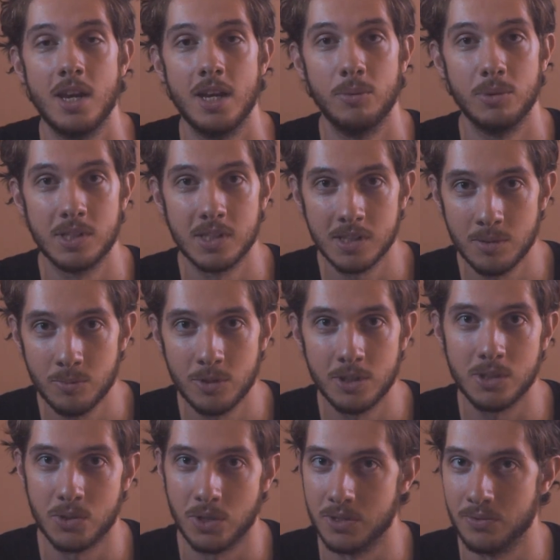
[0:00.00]
it was
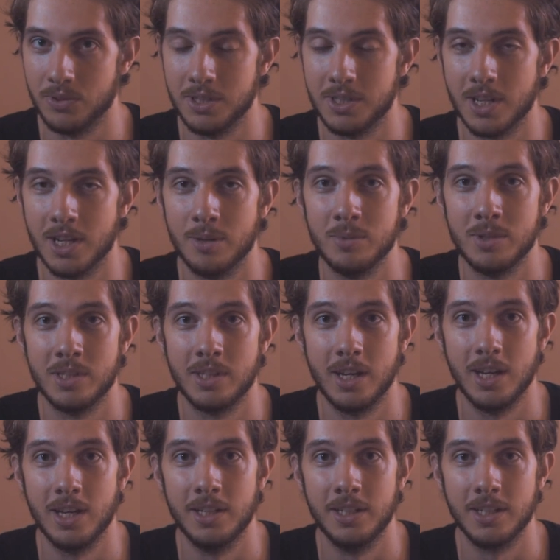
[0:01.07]
somewhat stressful at times,
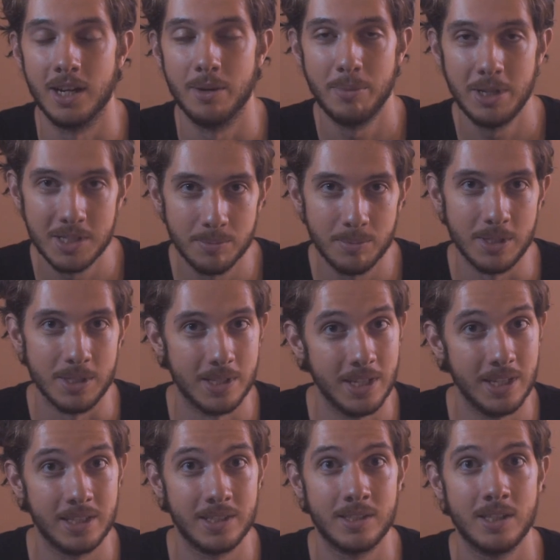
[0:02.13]
and I made some
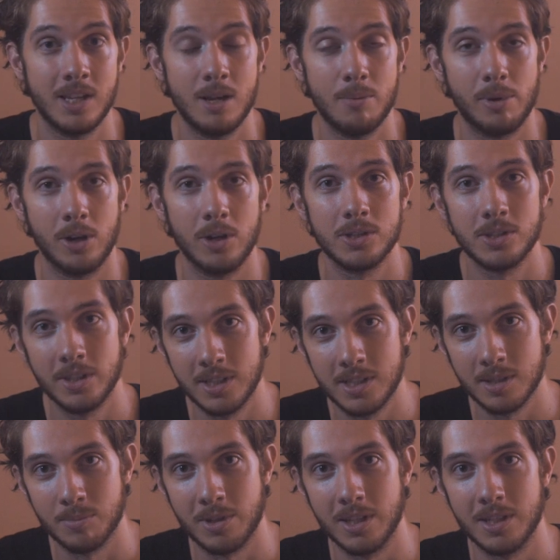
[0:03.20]
mistakes, but I also did
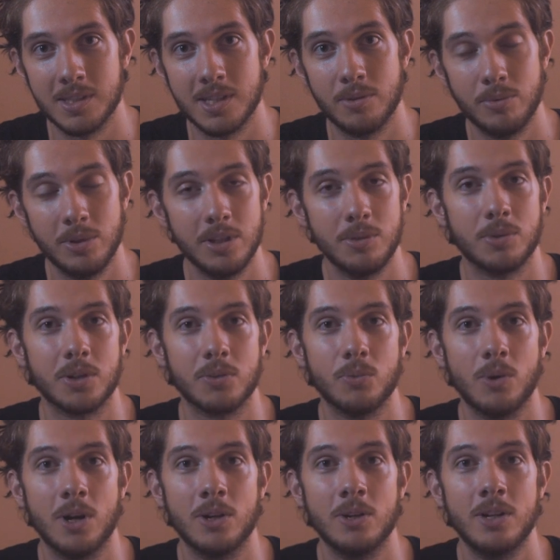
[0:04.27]
some things that really worked
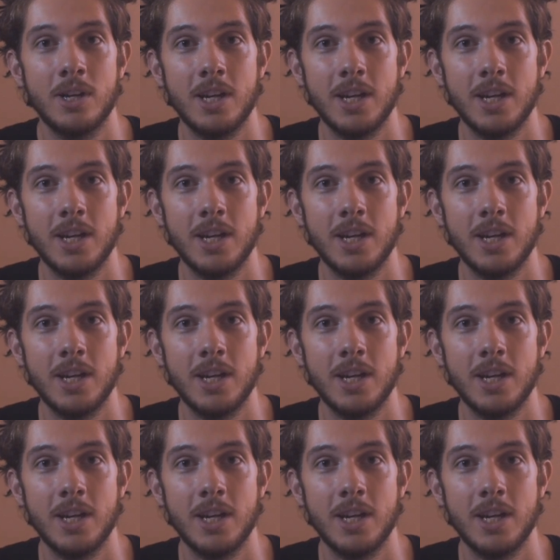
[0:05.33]
well,